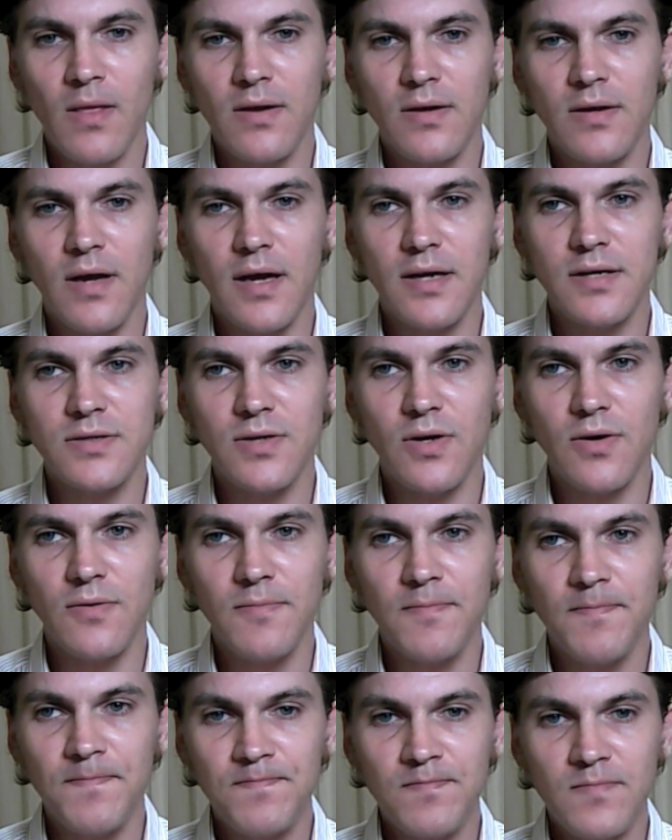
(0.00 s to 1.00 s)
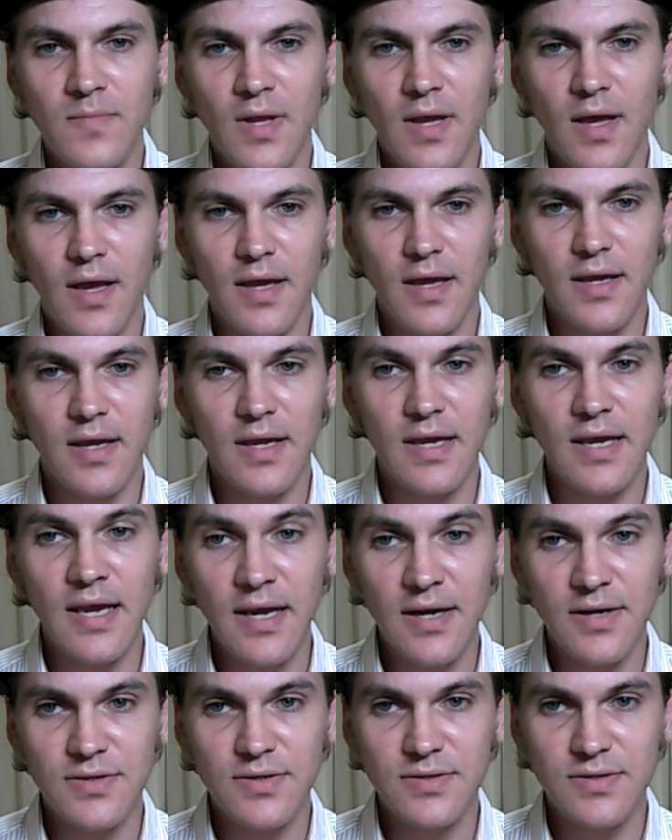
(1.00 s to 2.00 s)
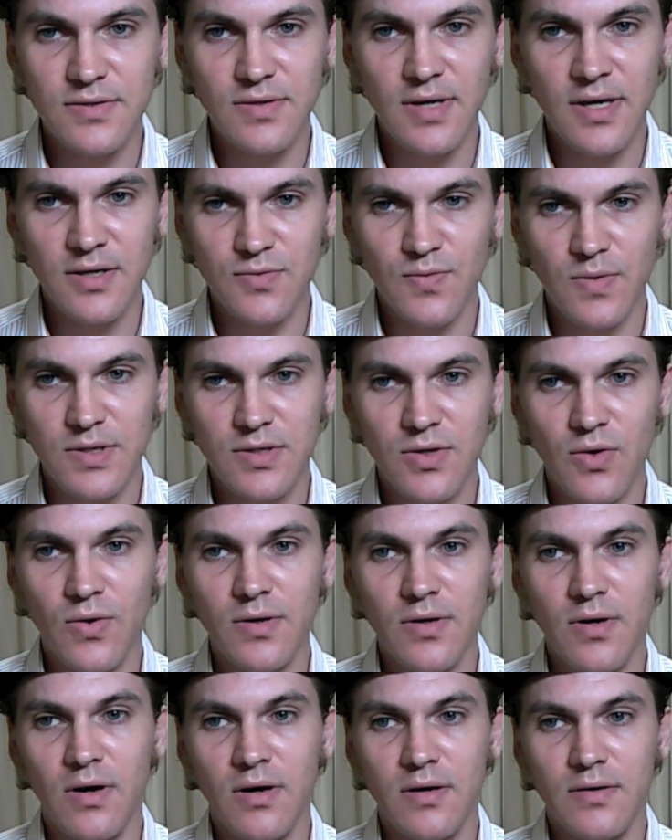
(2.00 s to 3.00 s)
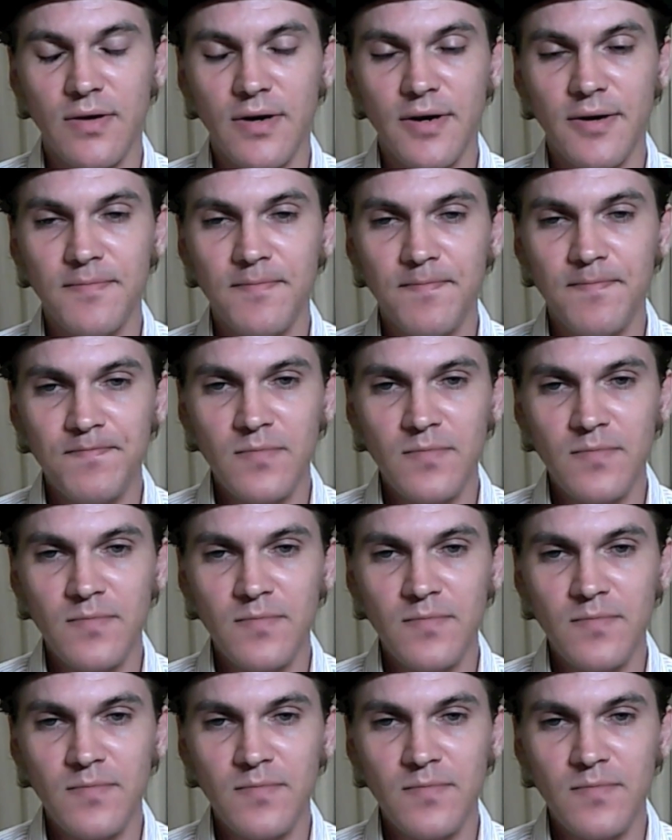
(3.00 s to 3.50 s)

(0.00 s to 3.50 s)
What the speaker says: Okay, so here's what's going on, right?